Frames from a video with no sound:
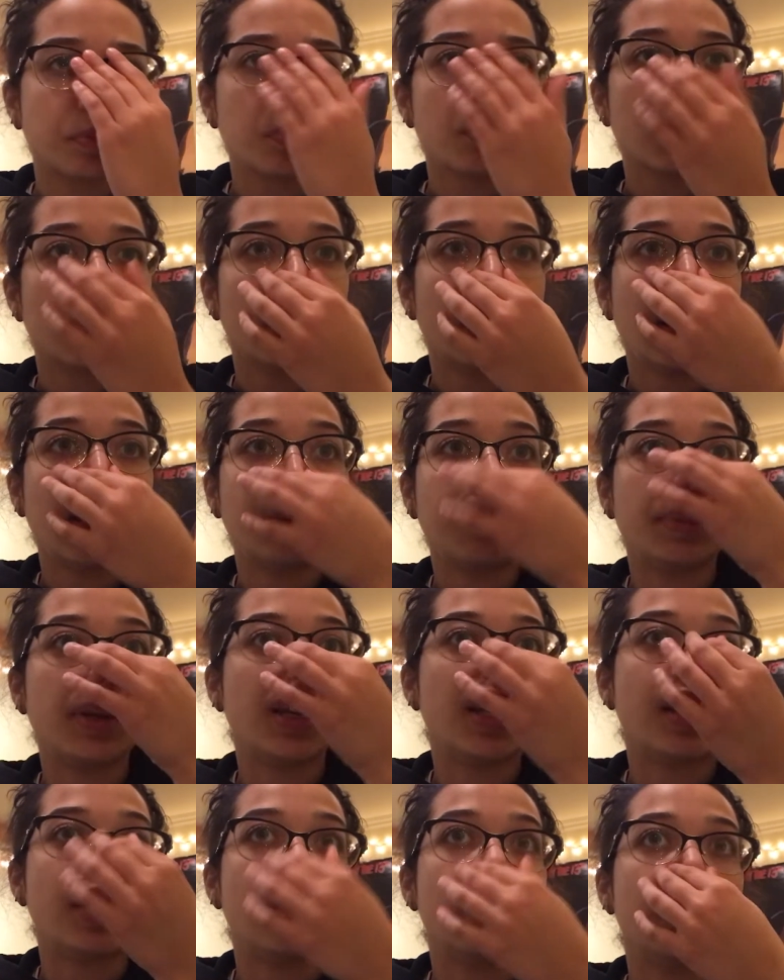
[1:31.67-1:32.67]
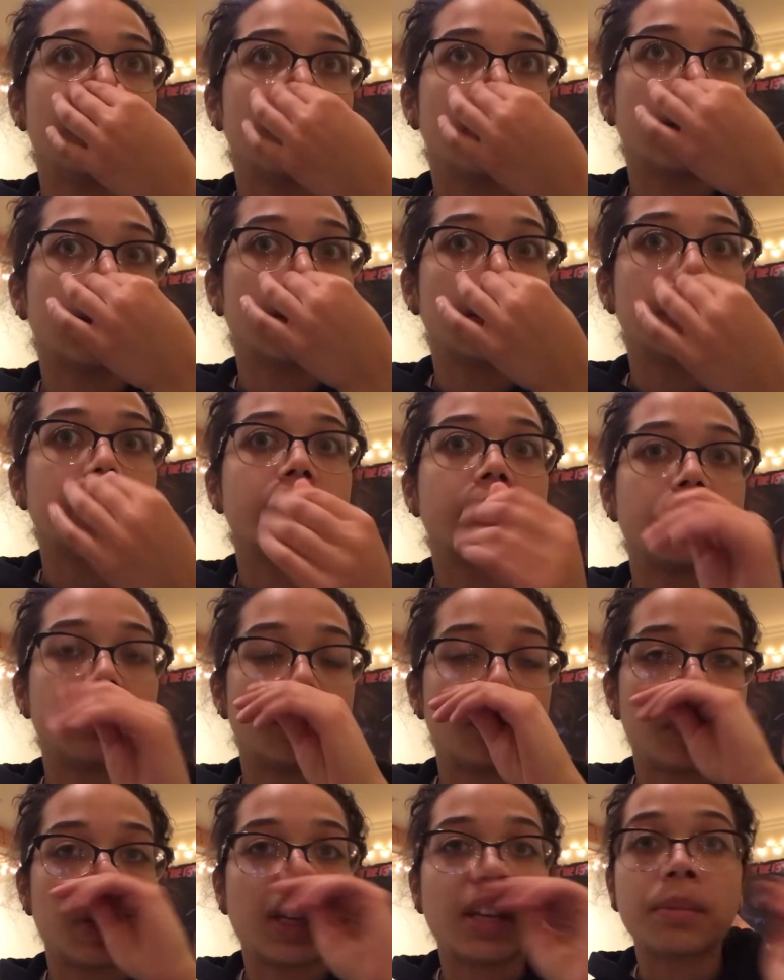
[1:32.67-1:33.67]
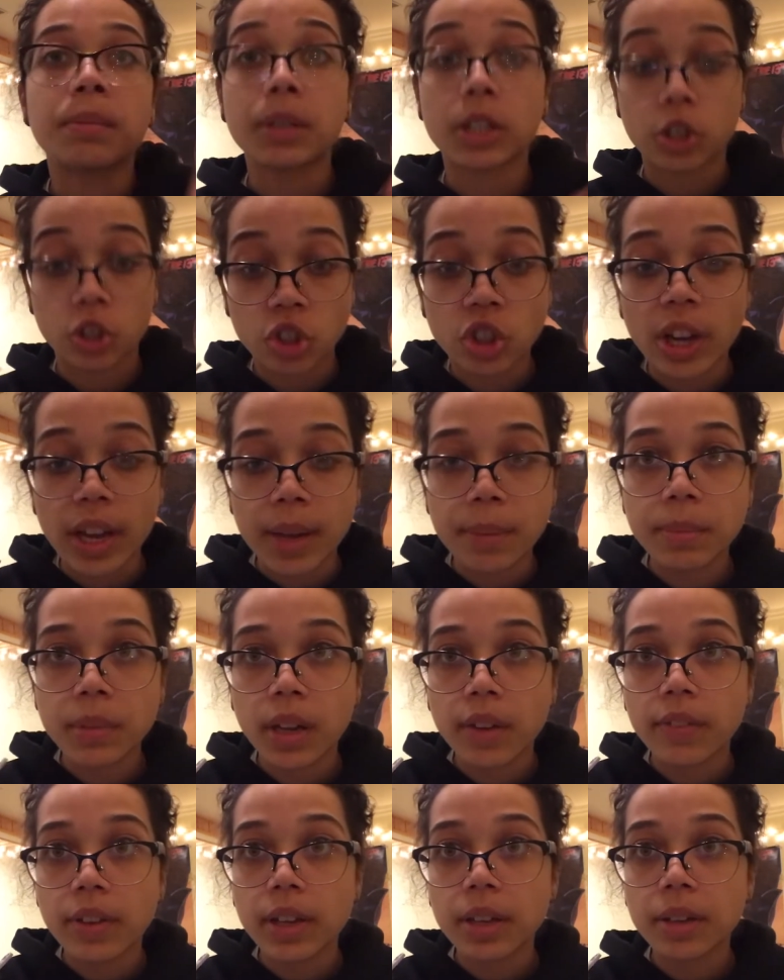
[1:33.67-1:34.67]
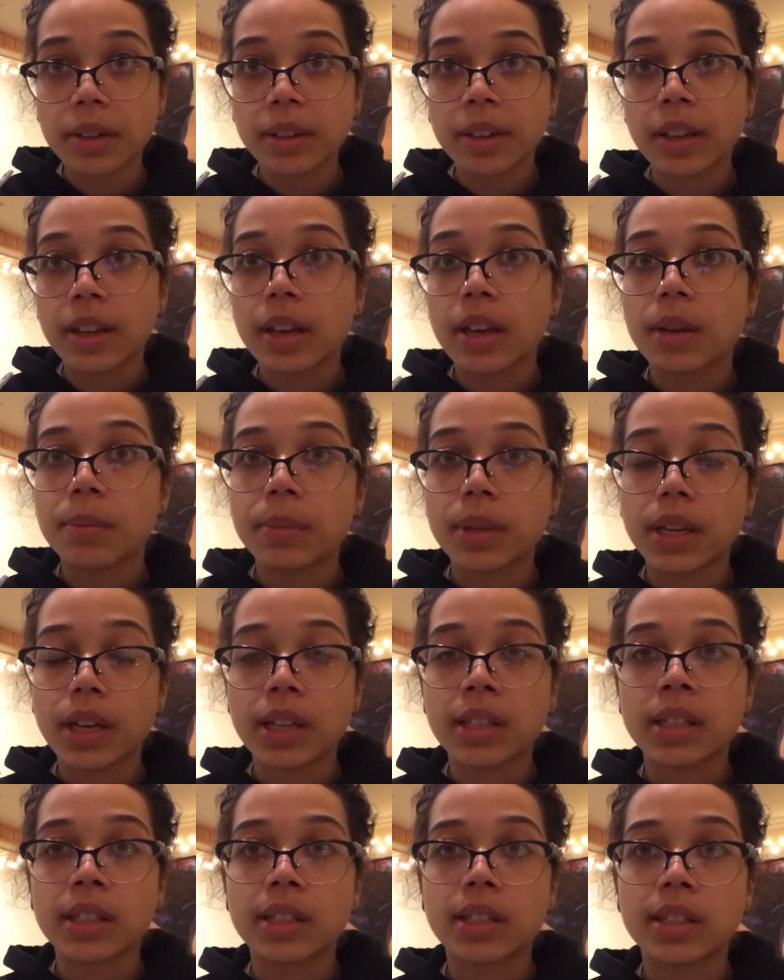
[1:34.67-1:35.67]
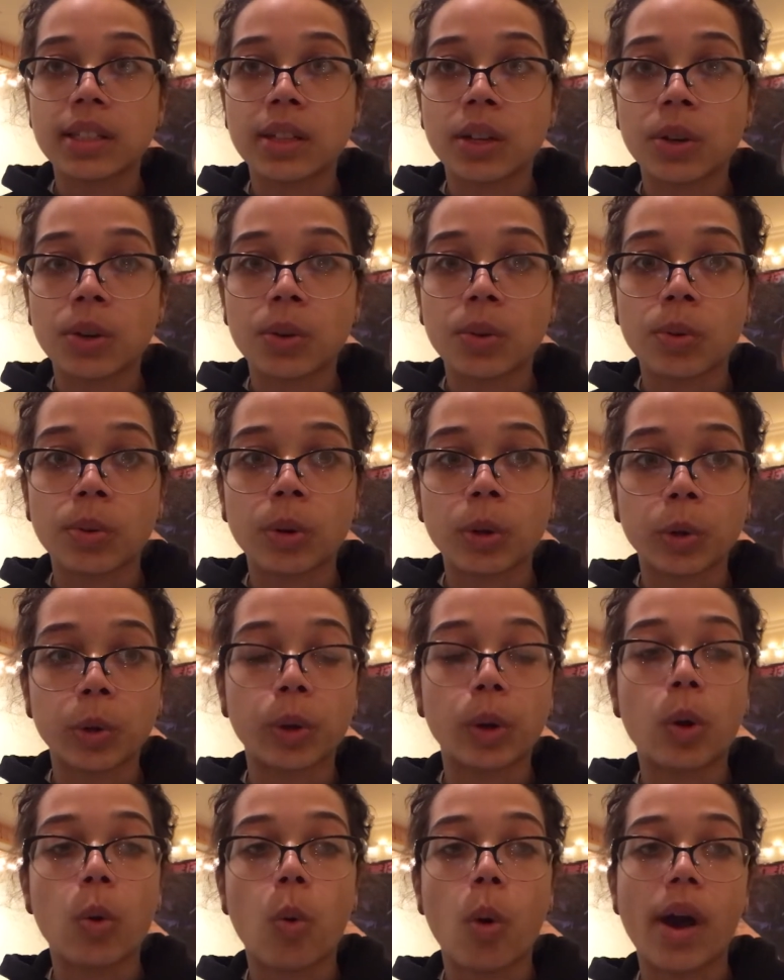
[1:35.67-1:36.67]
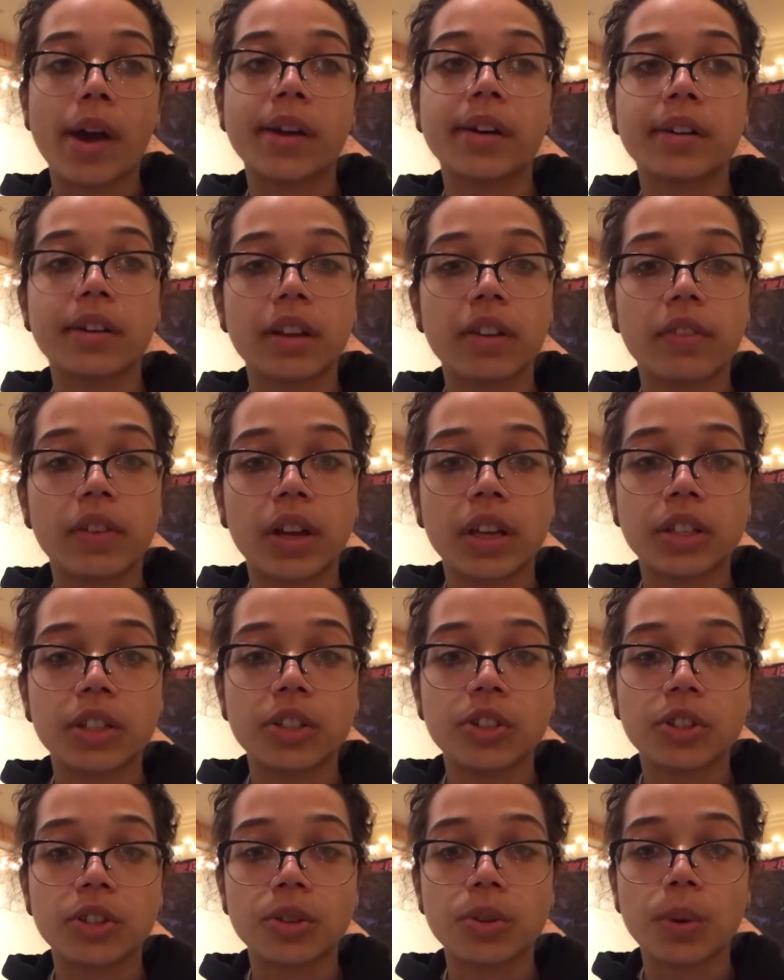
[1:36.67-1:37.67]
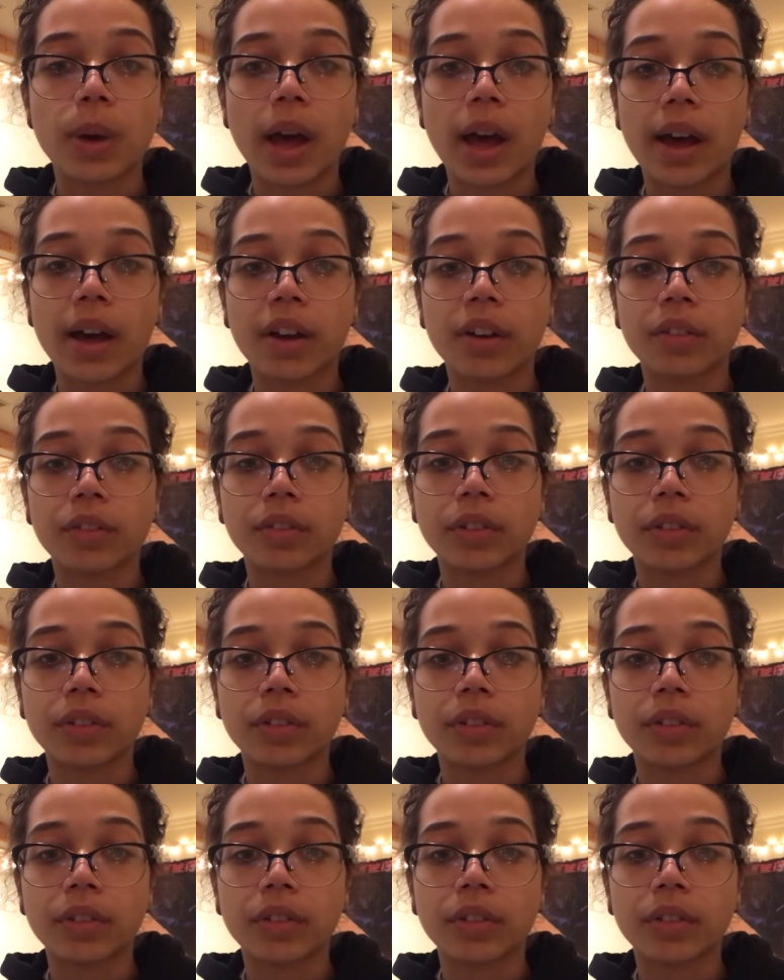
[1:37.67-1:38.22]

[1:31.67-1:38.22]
can be ashamed of it because it's so required of us to have